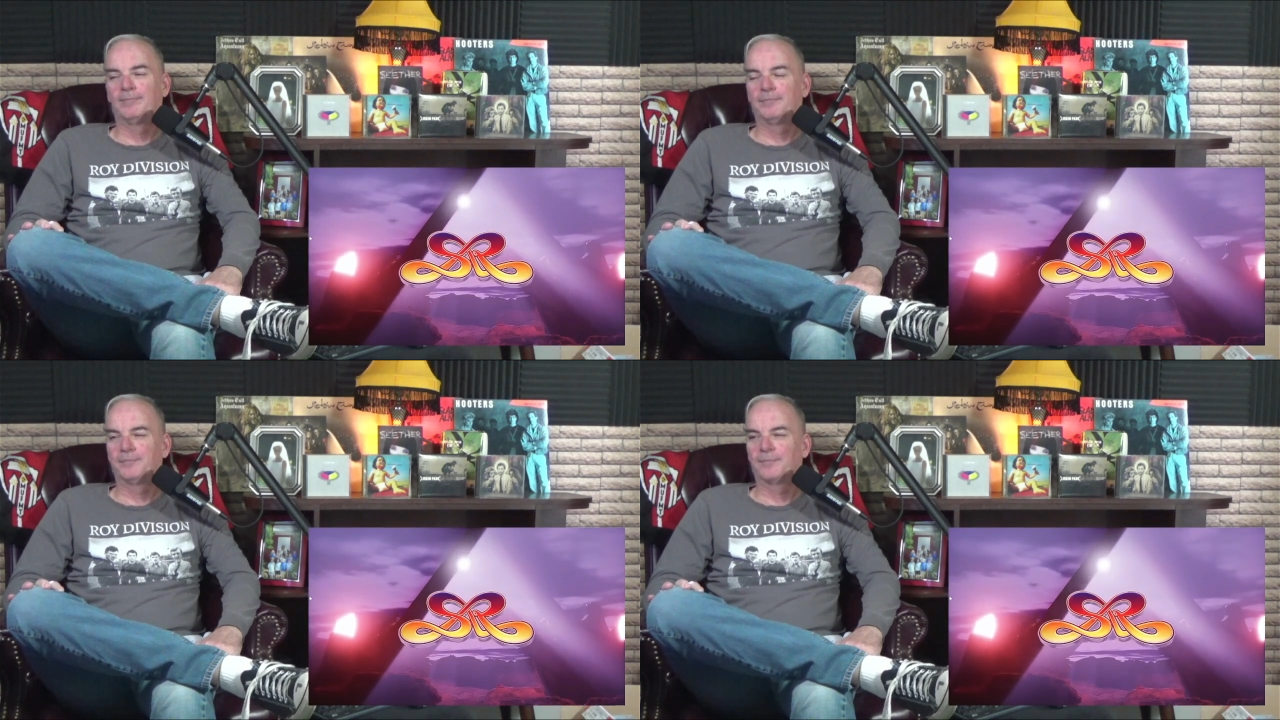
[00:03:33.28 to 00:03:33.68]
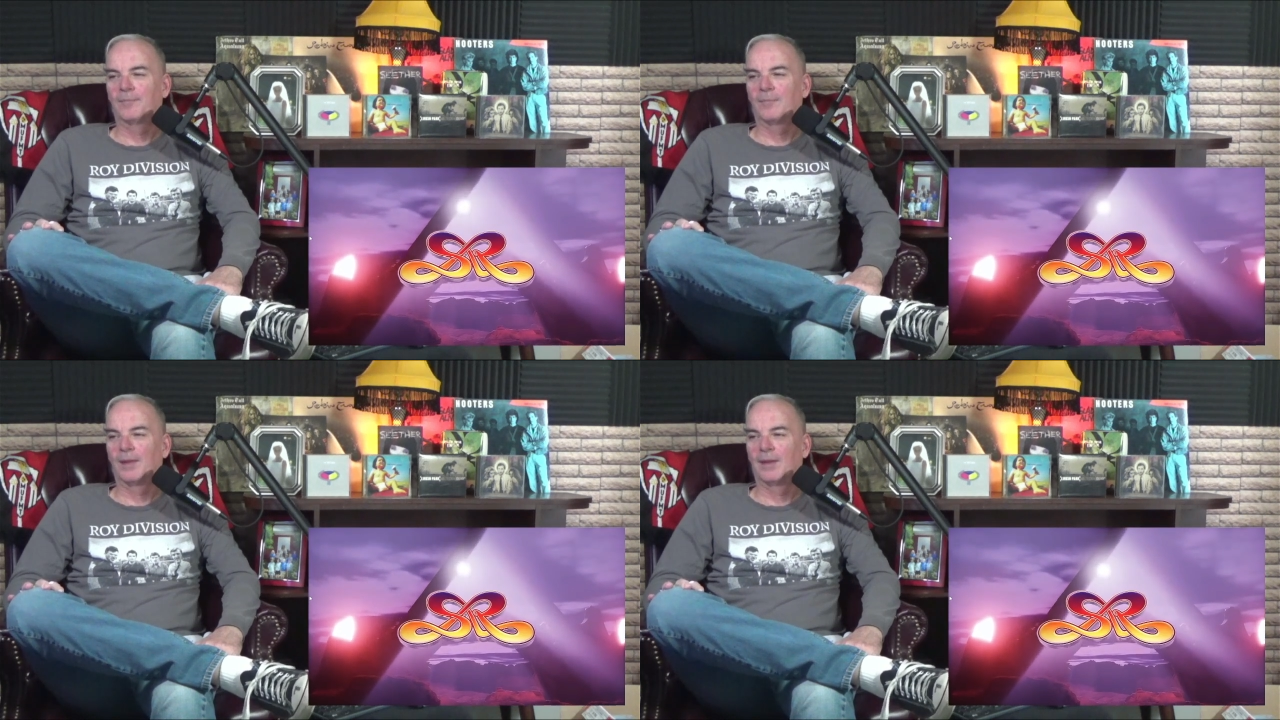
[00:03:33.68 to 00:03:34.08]

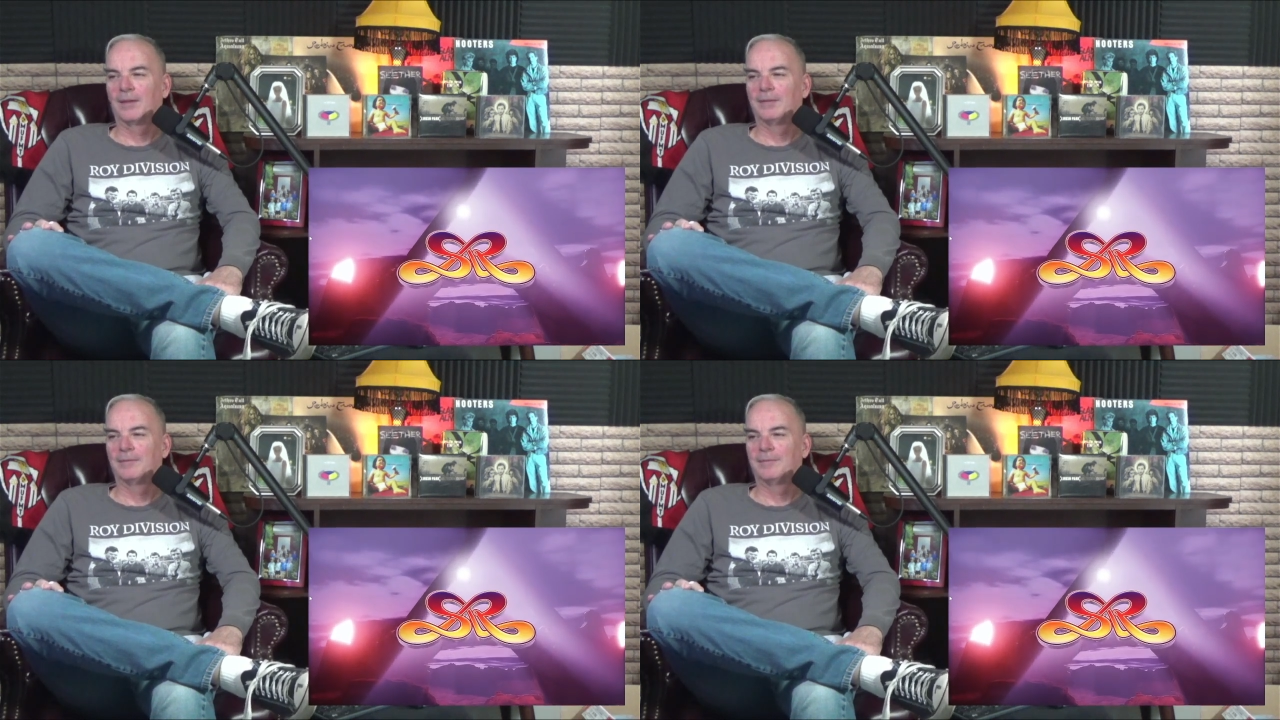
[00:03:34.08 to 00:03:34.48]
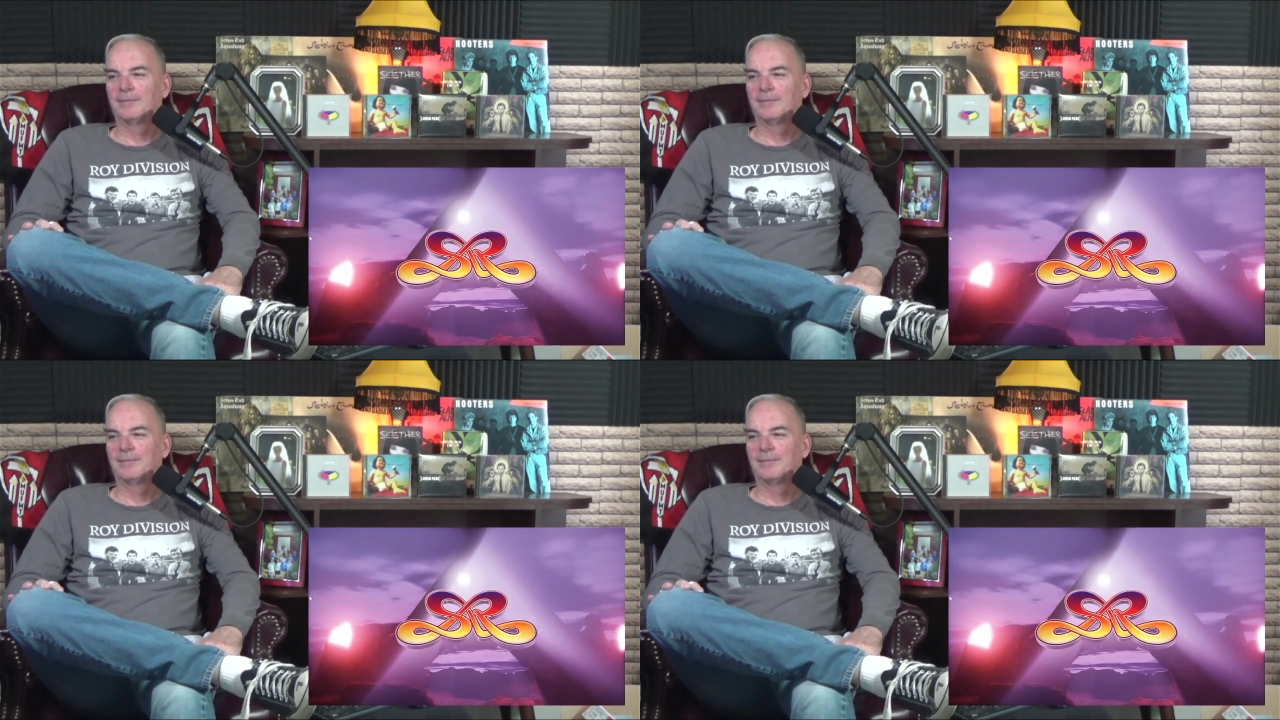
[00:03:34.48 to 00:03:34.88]

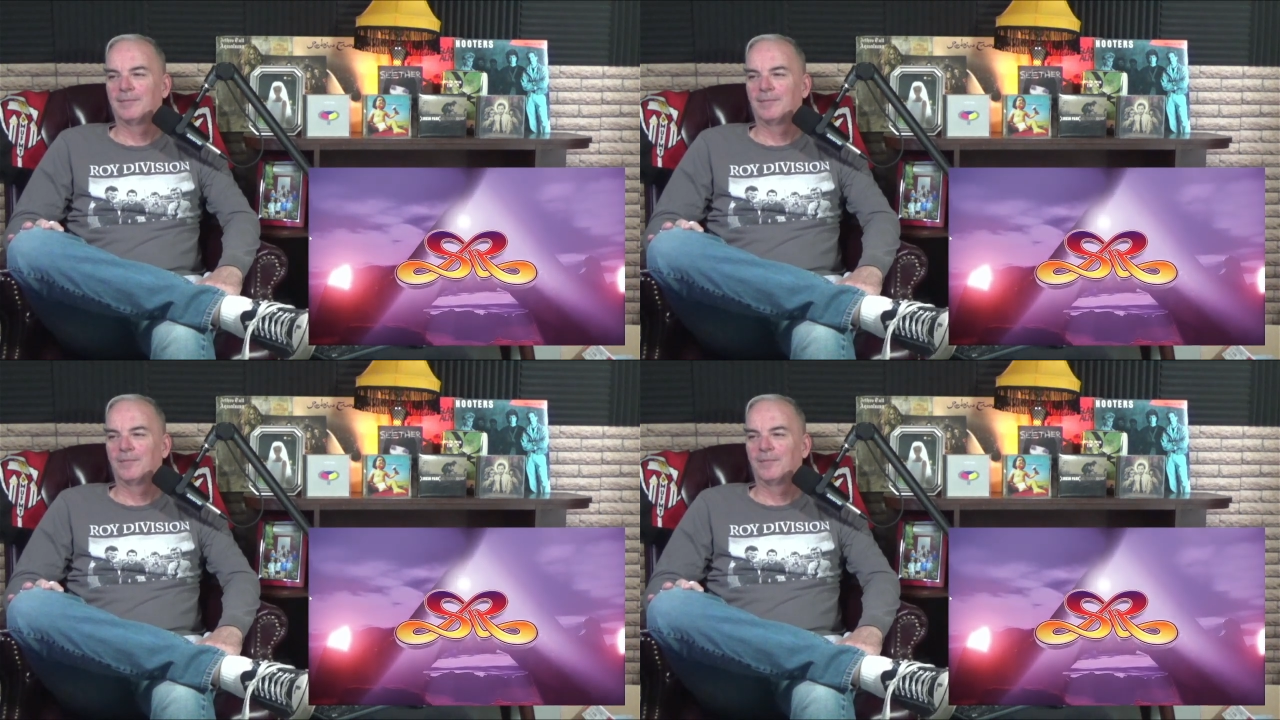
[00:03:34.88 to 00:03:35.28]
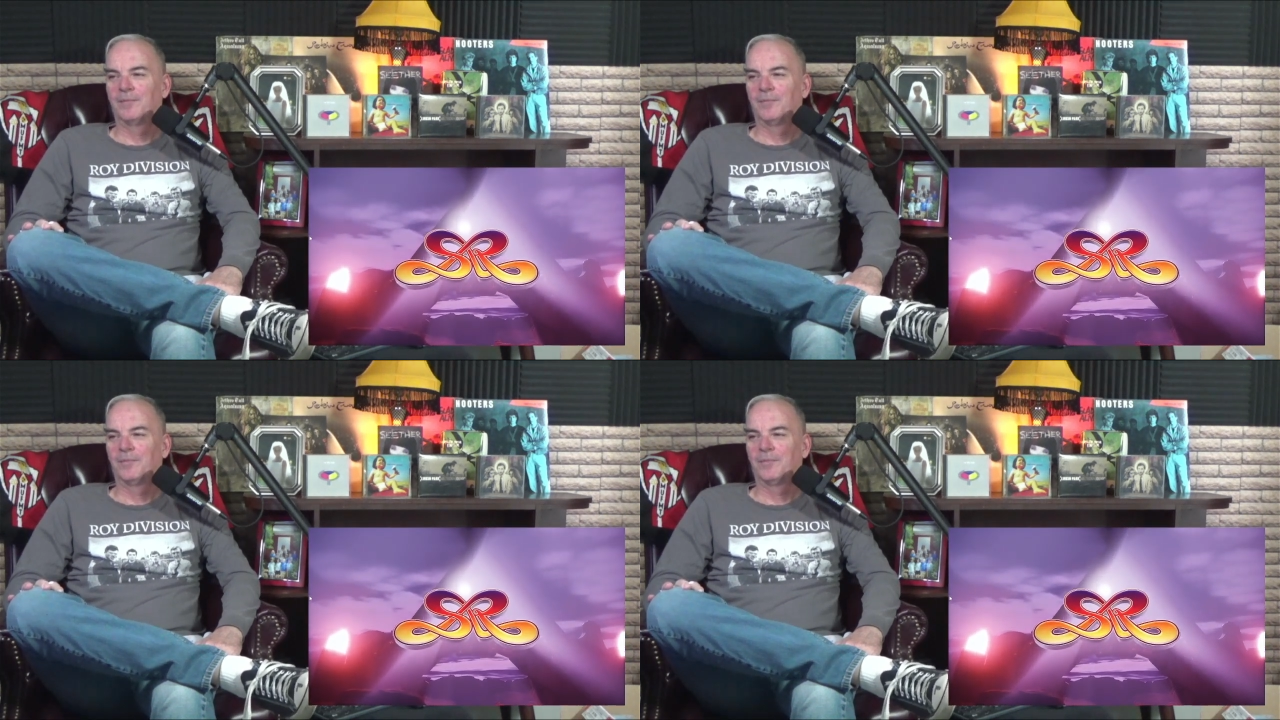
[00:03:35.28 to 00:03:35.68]

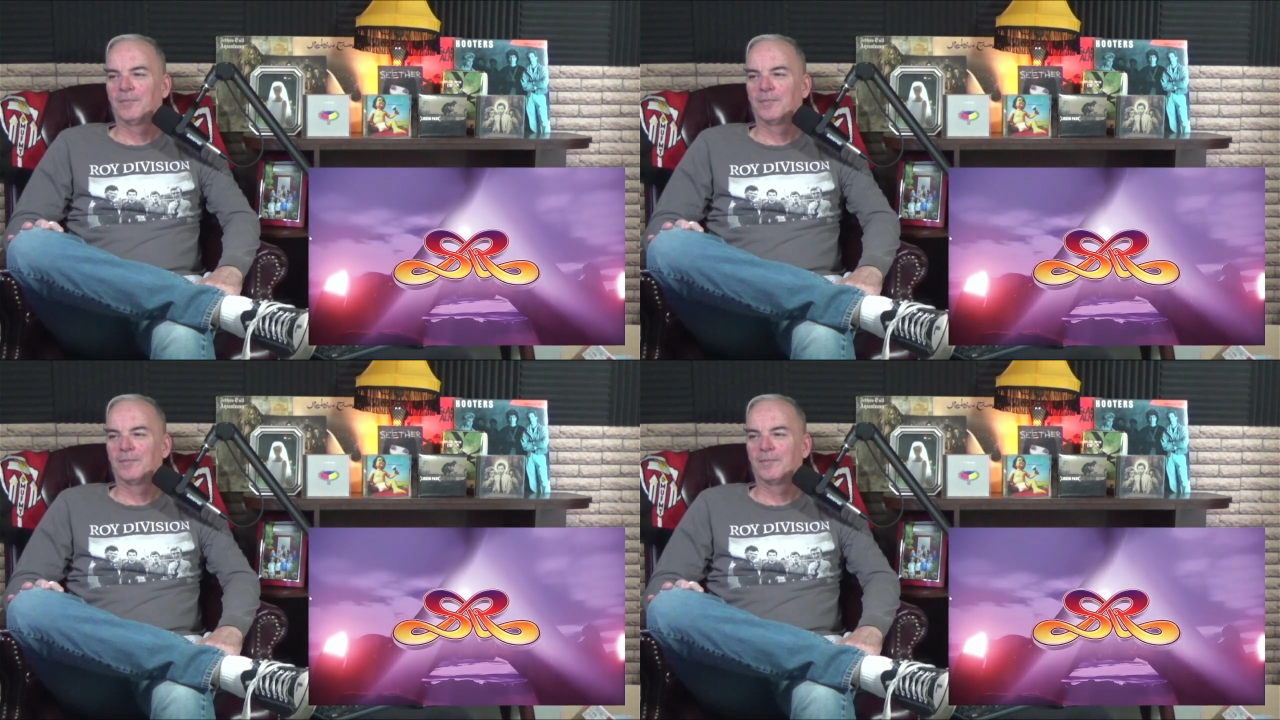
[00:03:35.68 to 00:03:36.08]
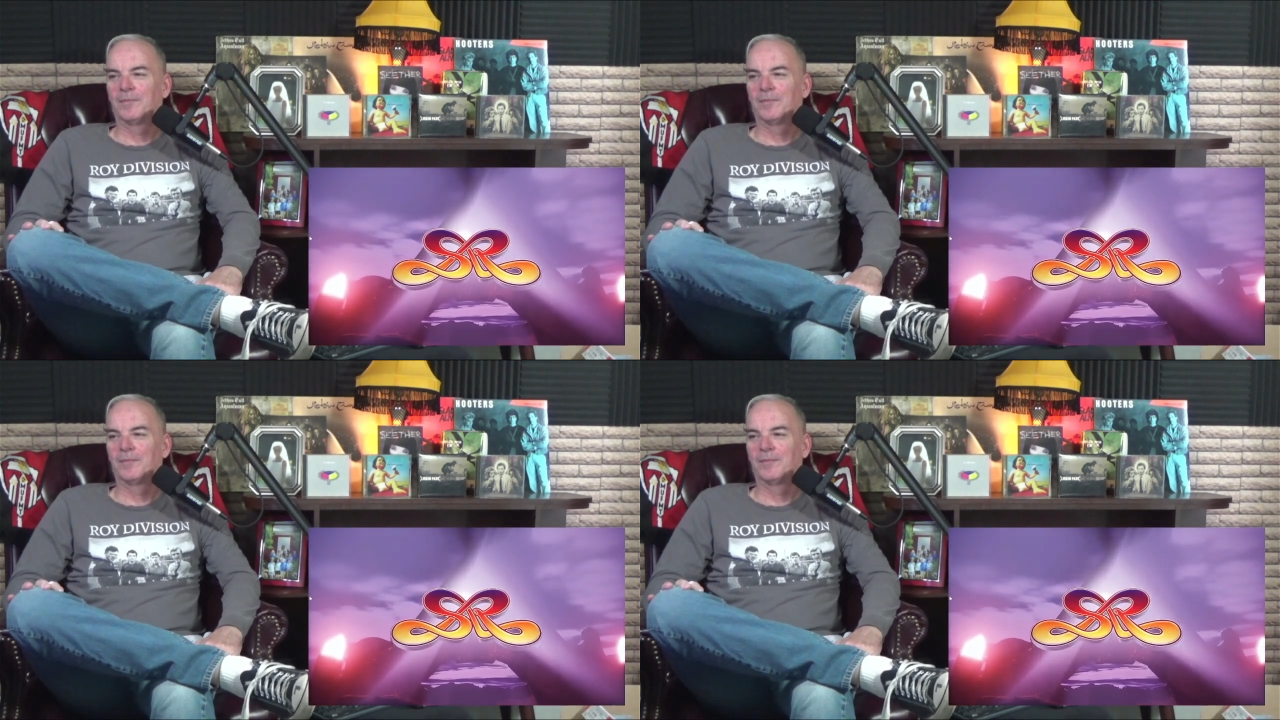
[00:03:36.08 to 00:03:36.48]

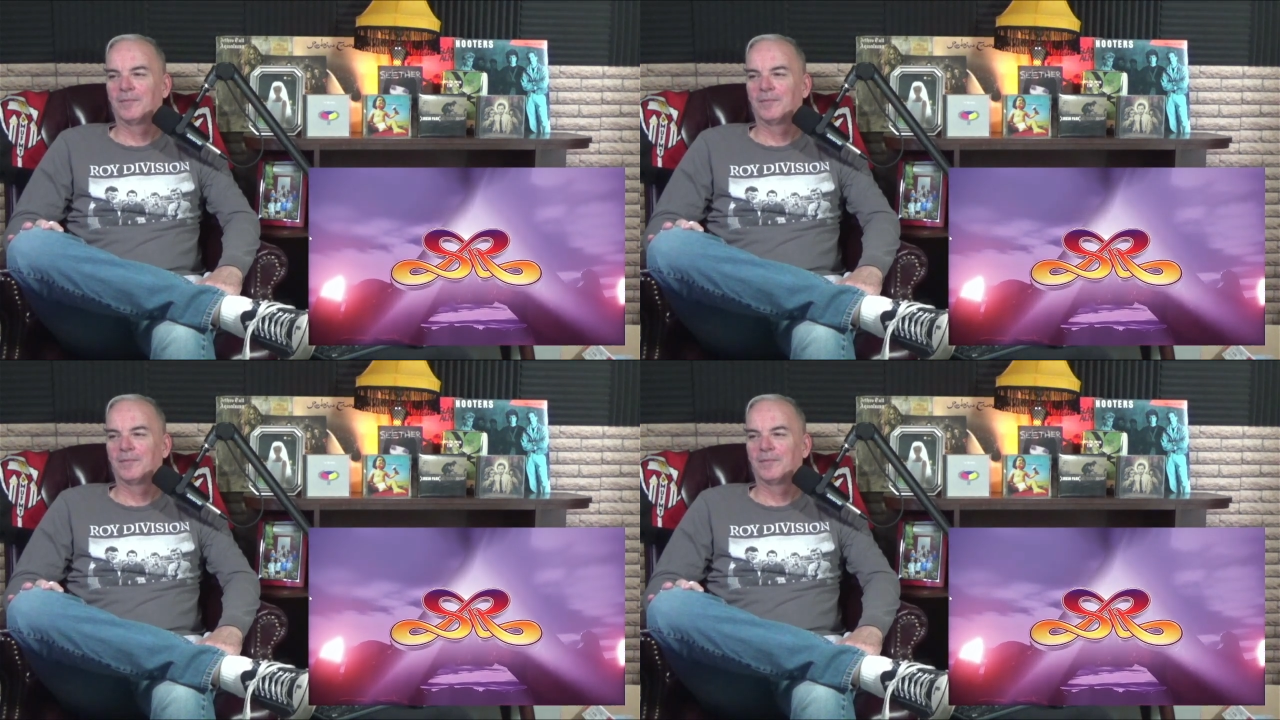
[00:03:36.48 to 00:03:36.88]
[no speech]